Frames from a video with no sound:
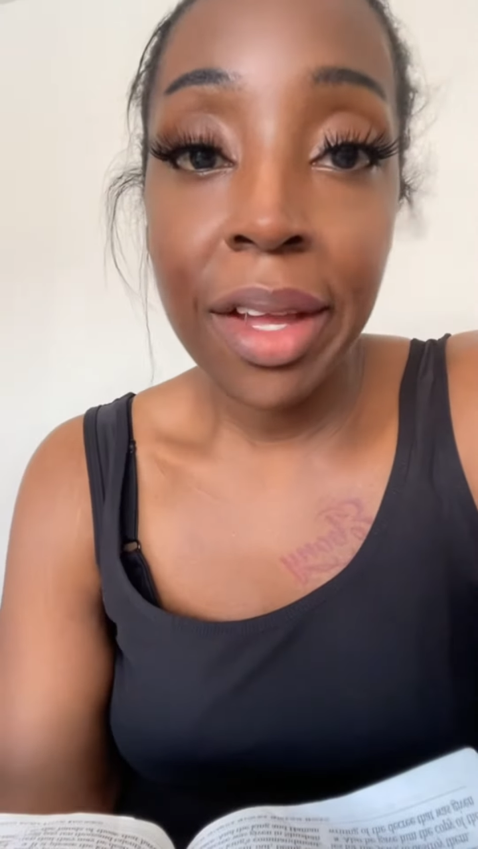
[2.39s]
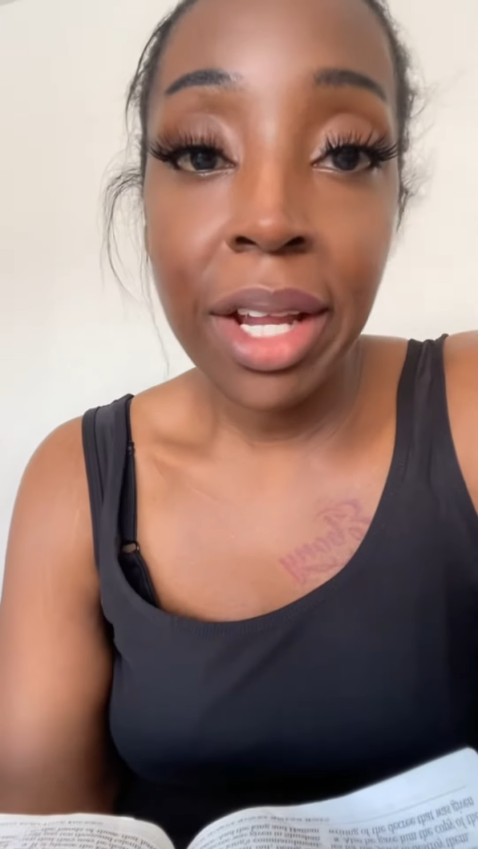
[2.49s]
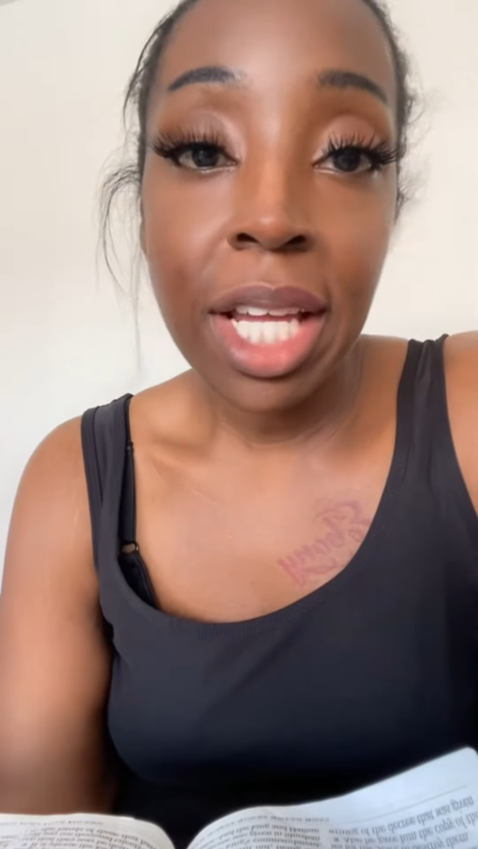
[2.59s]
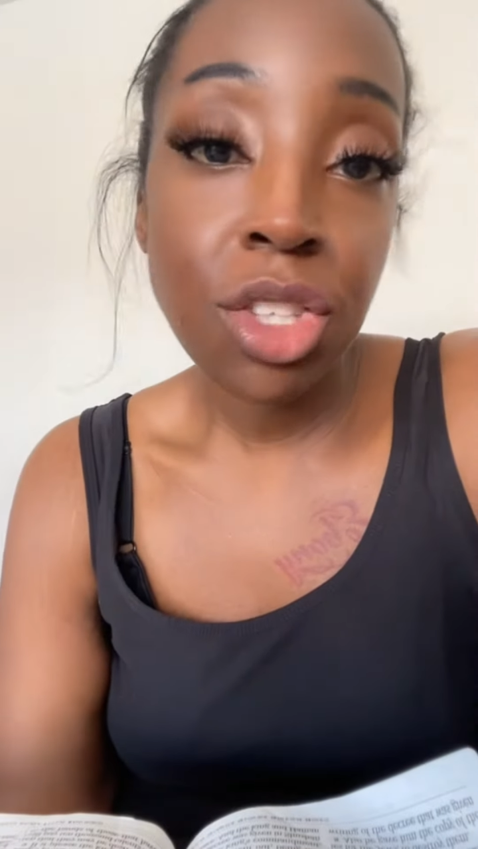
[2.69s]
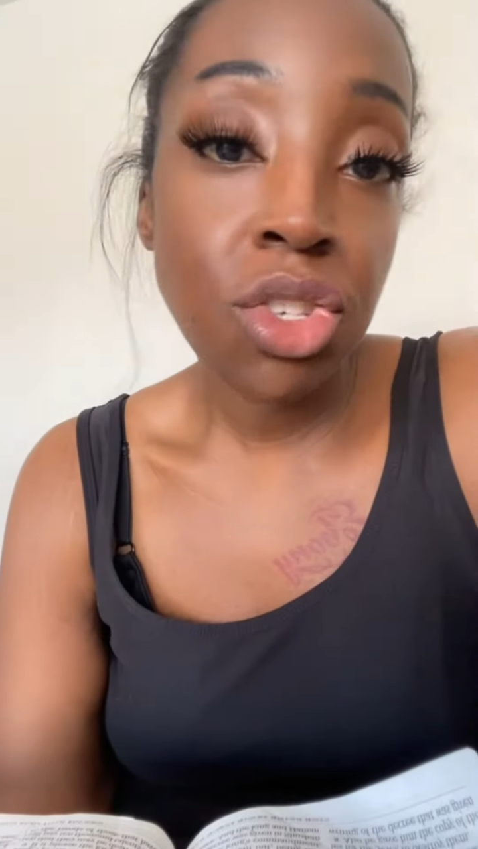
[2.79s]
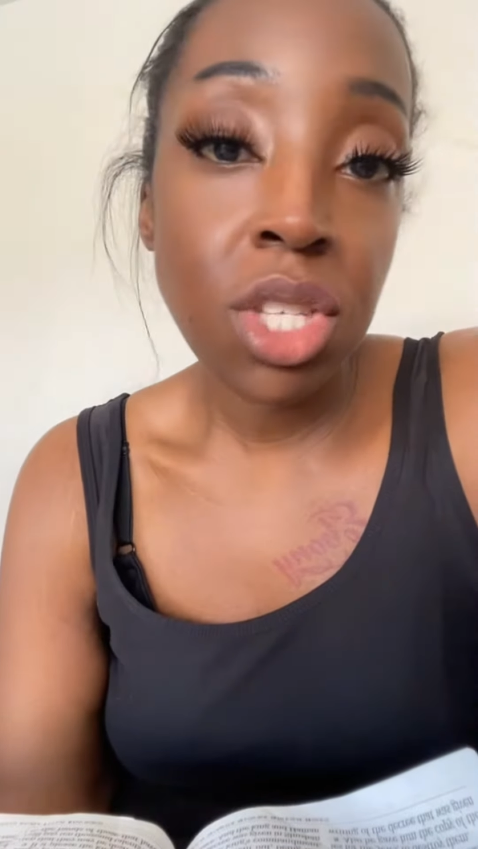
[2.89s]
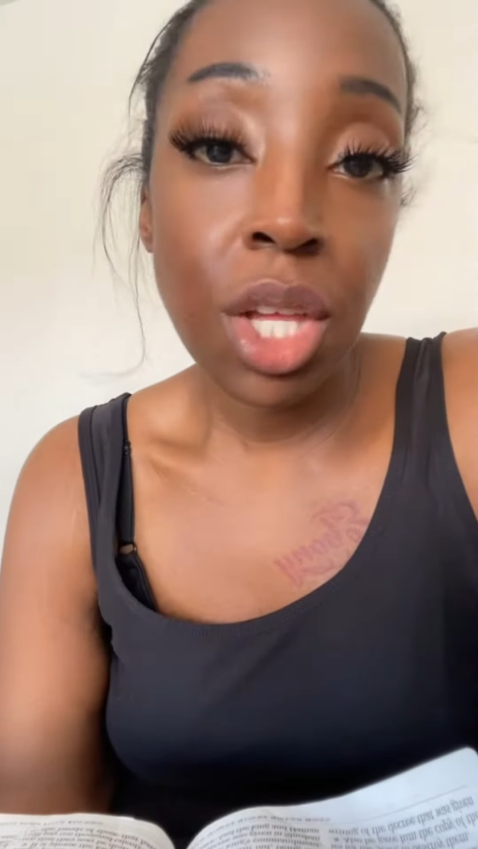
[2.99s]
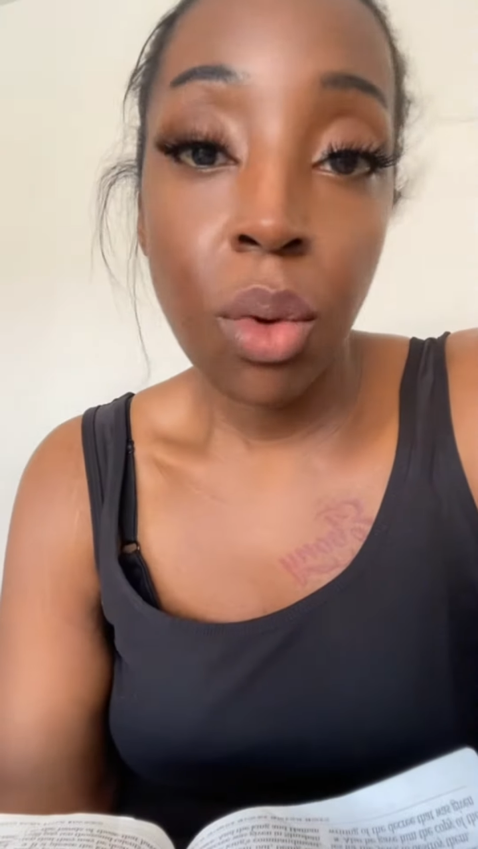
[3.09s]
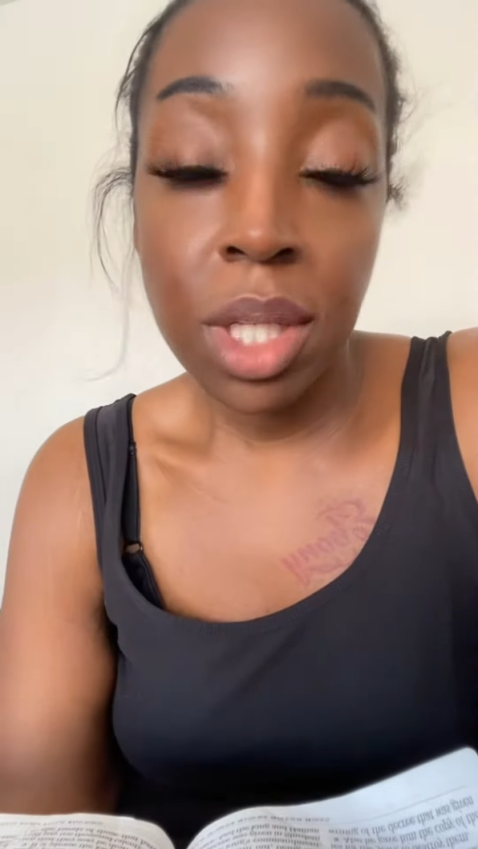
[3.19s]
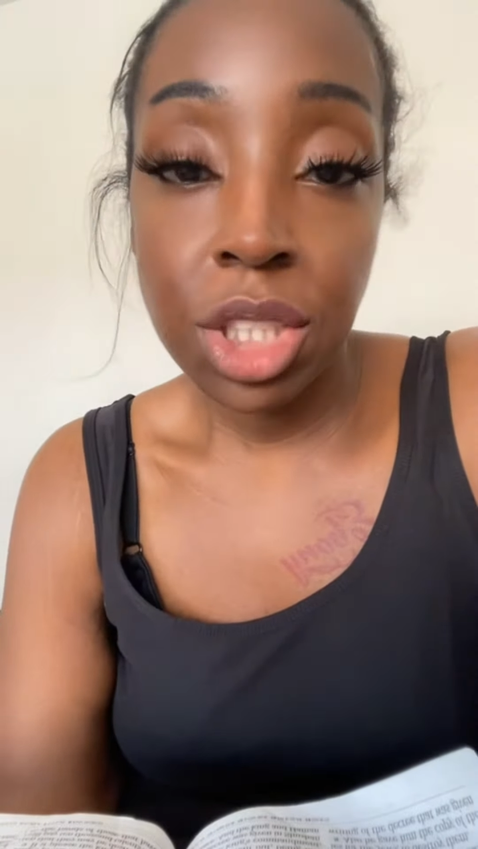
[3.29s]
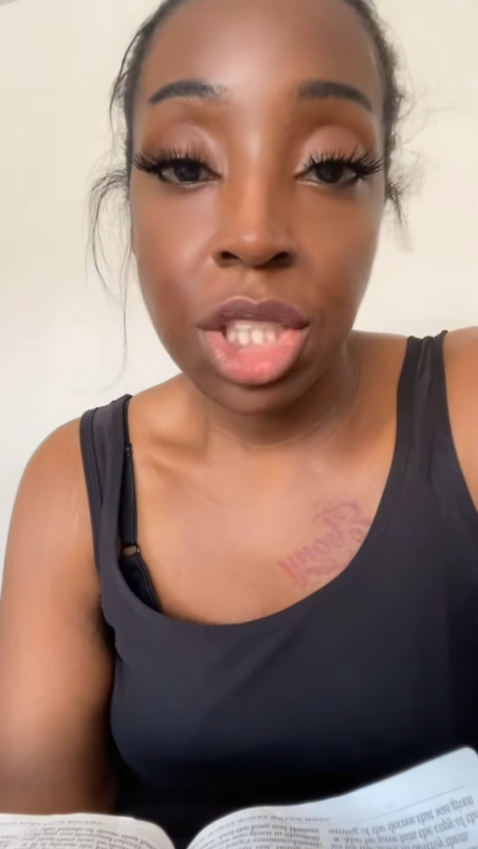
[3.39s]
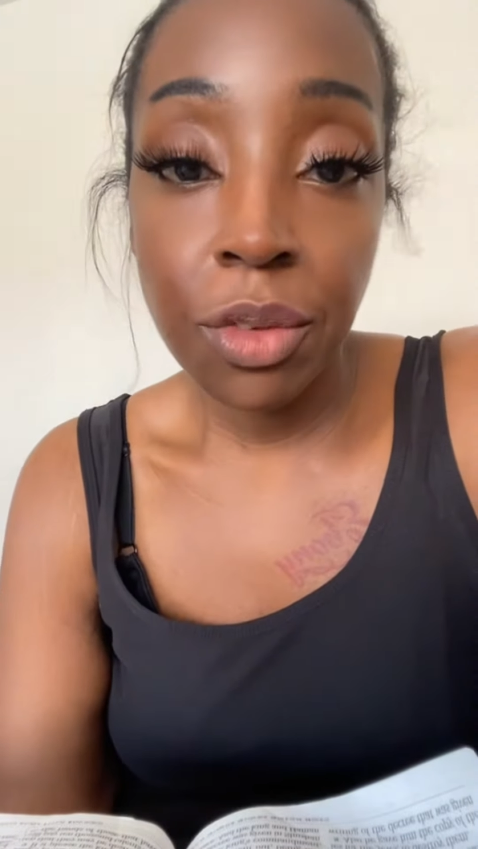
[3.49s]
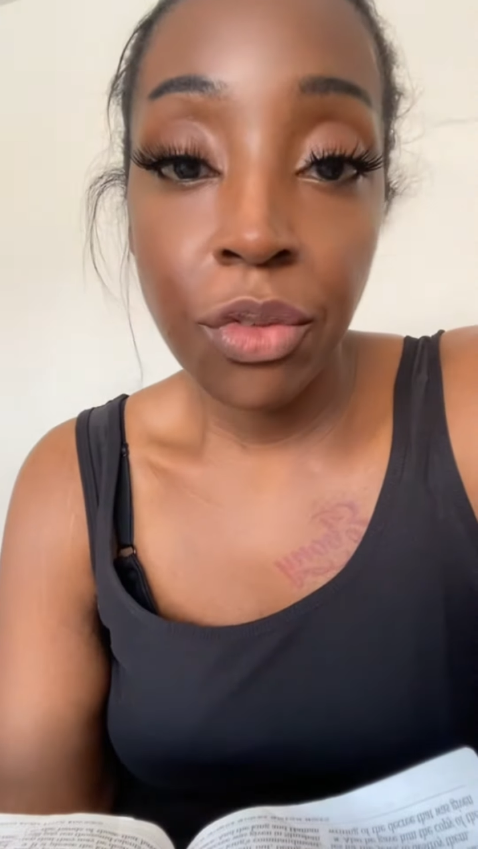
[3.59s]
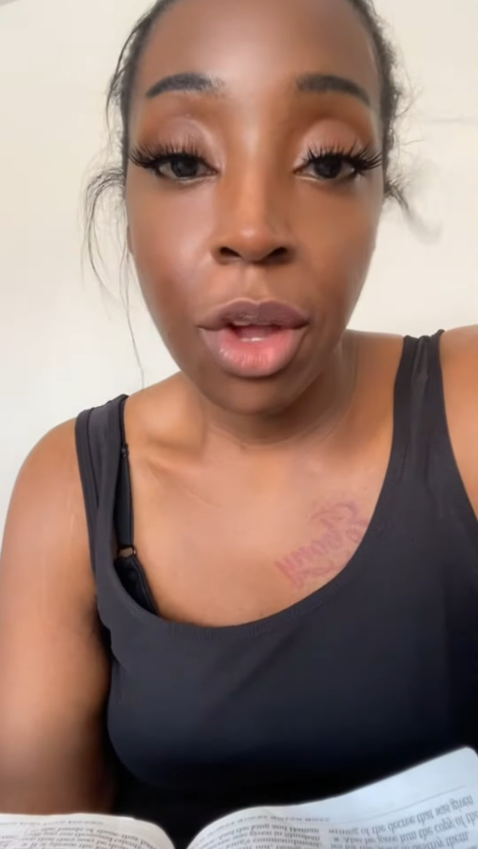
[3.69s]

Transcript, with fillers: very interesting question